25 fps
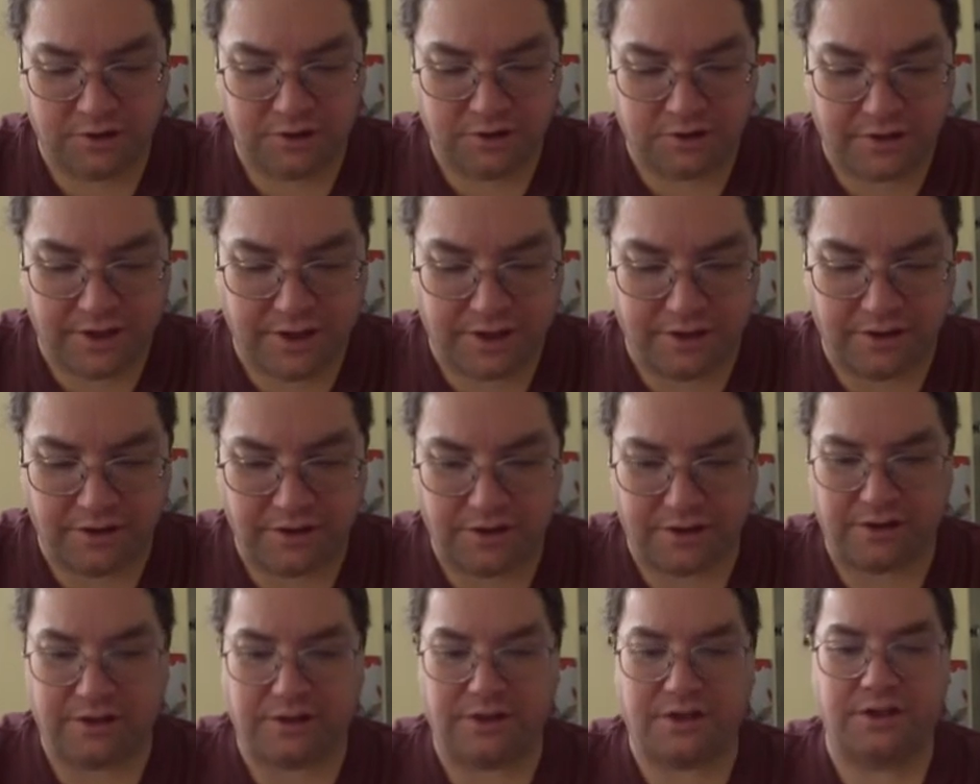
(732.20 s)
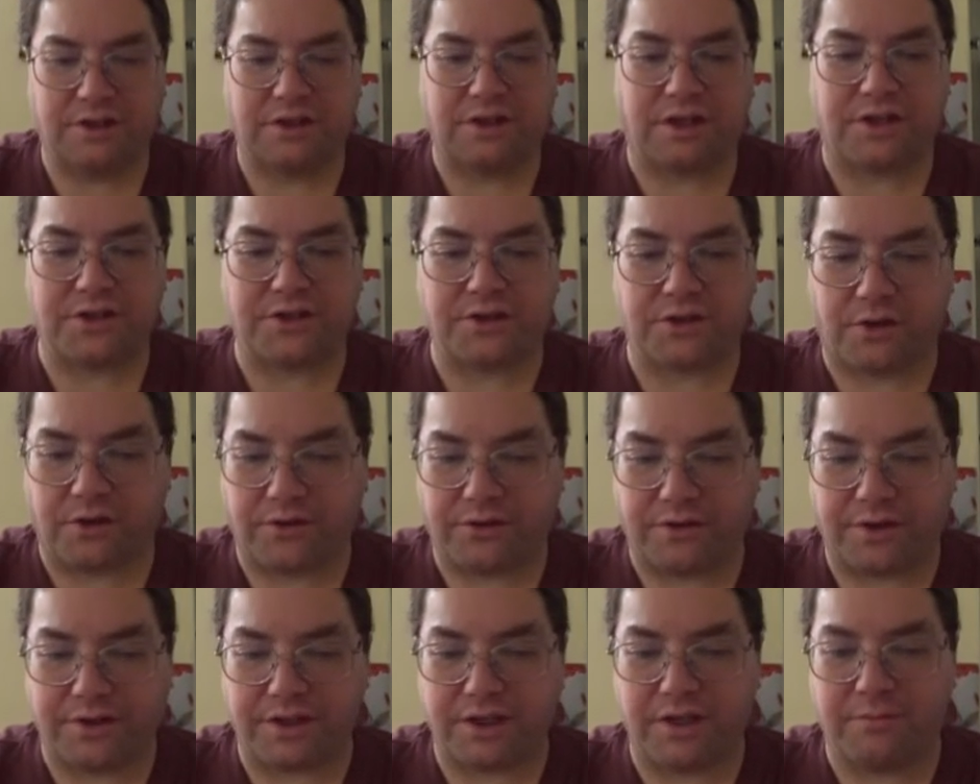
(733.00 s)
and uh, kind of screwed
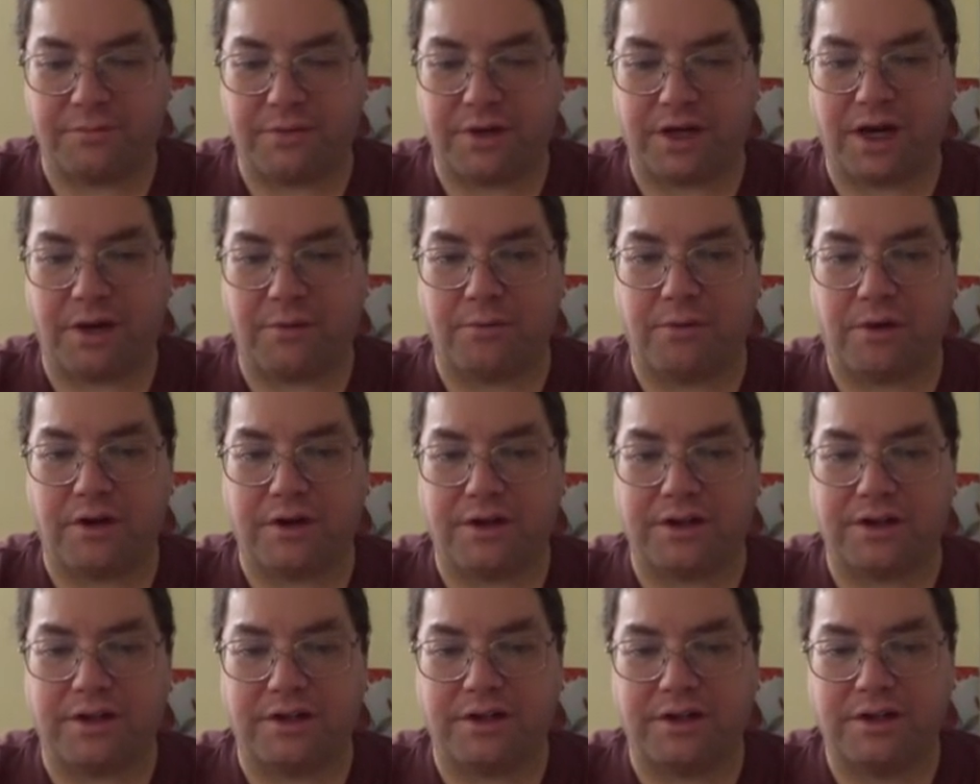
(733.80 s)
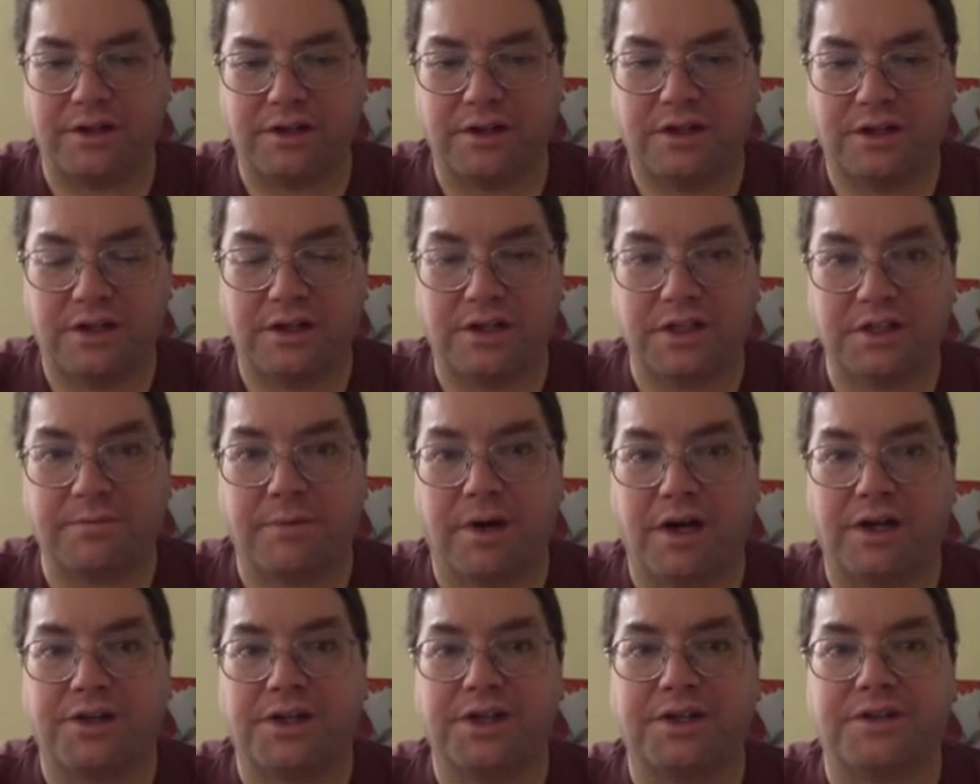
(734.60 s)
things up. But I wanted to
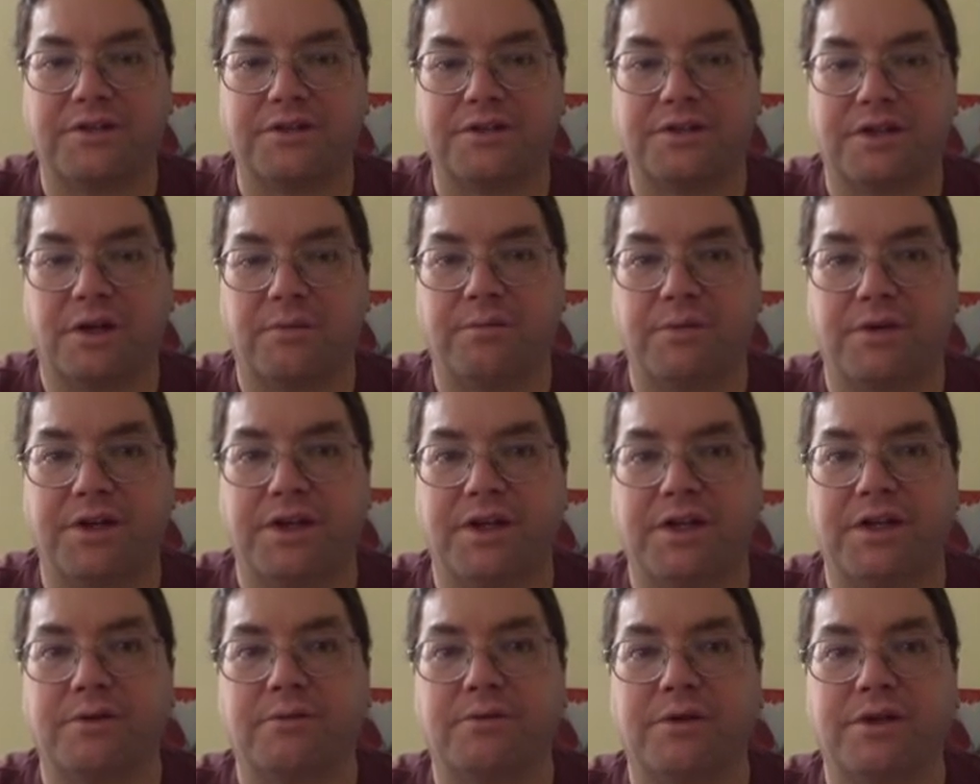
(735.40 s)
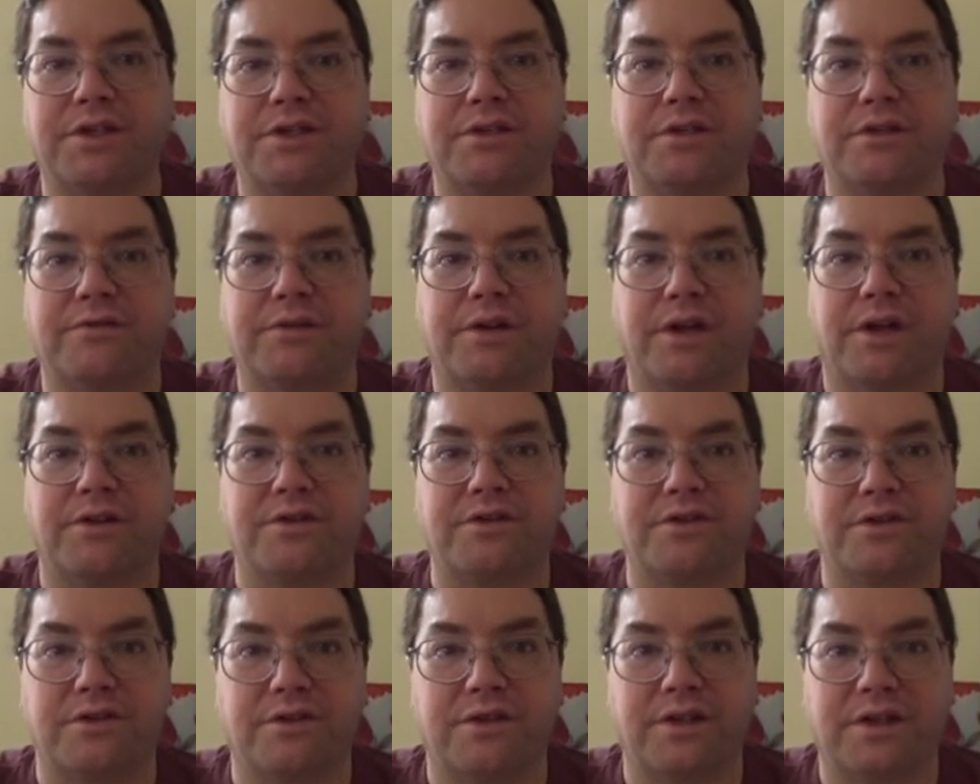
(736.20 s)
spotlight this company anyway, so if you
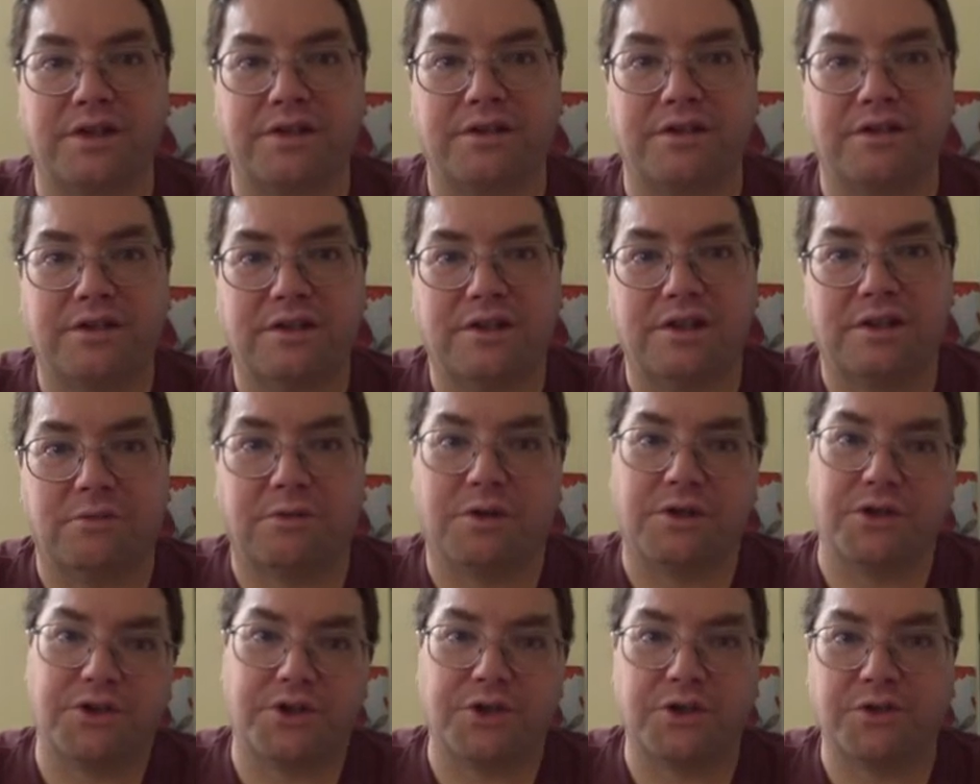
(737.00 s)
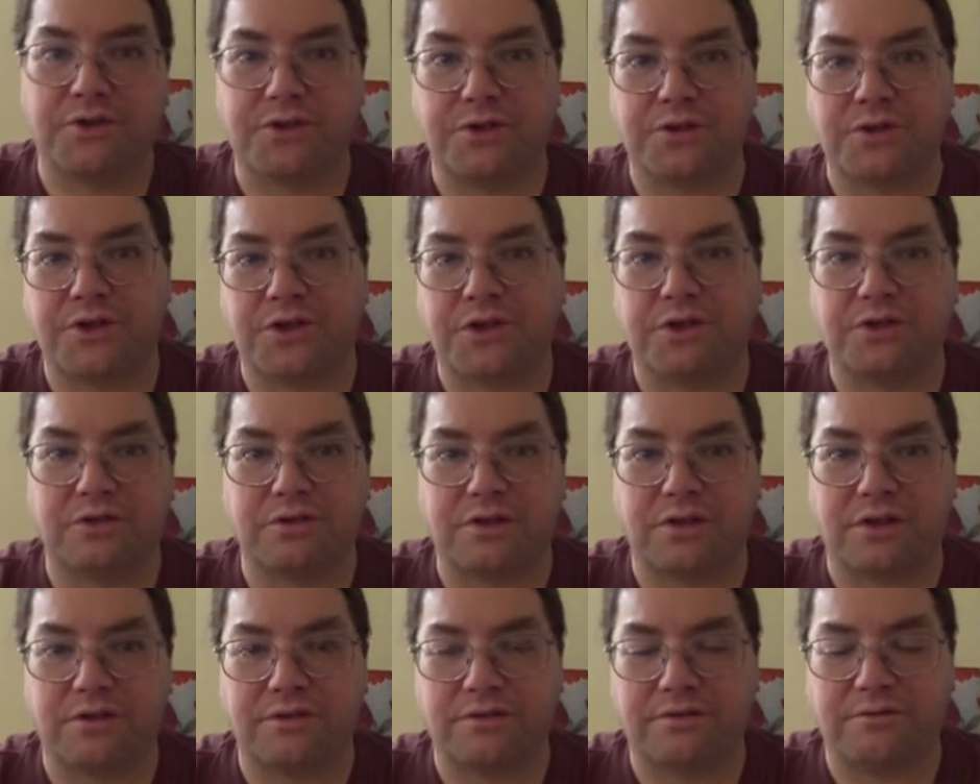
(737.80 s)
just do that. One show, two shows,
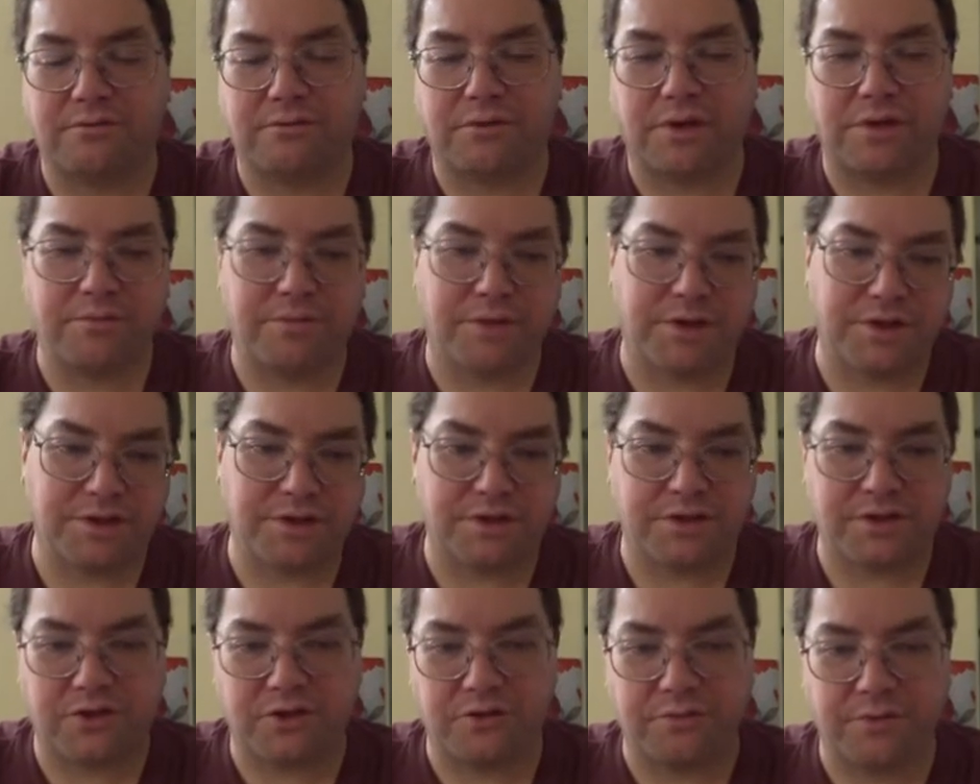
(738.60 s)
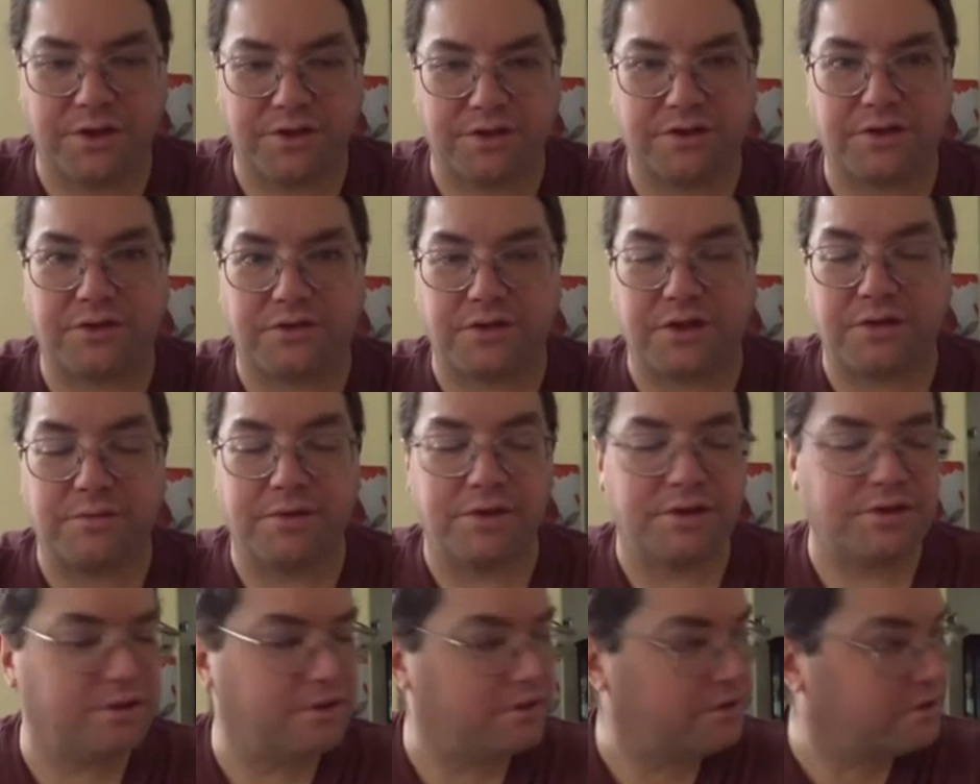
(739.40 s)
or one business, two business, three
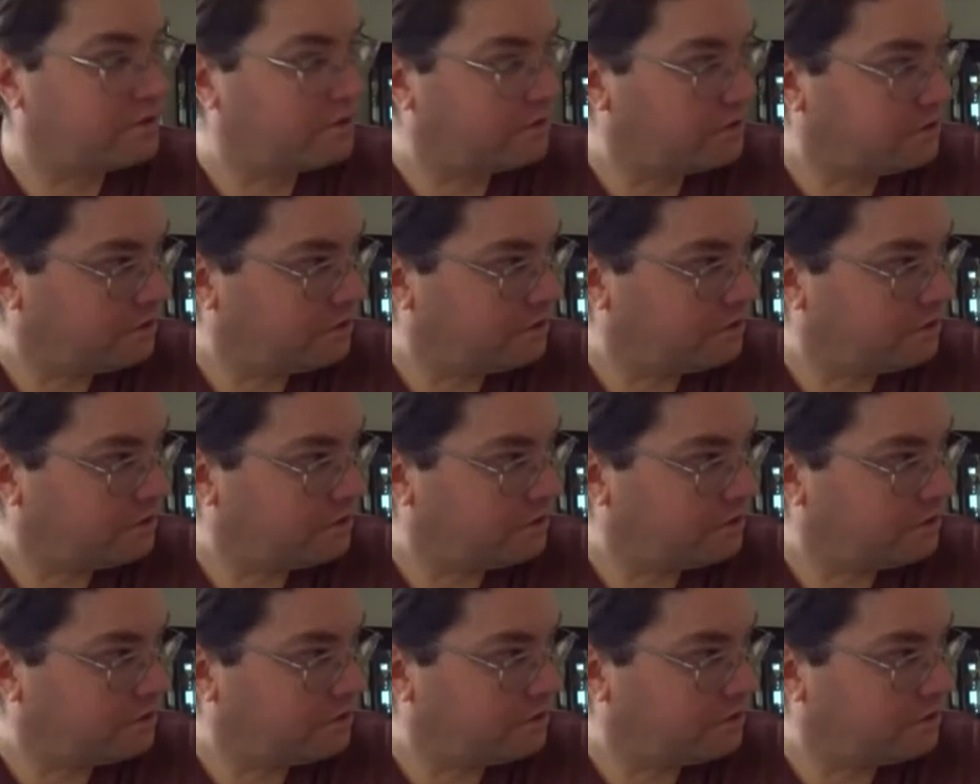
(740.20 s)
business.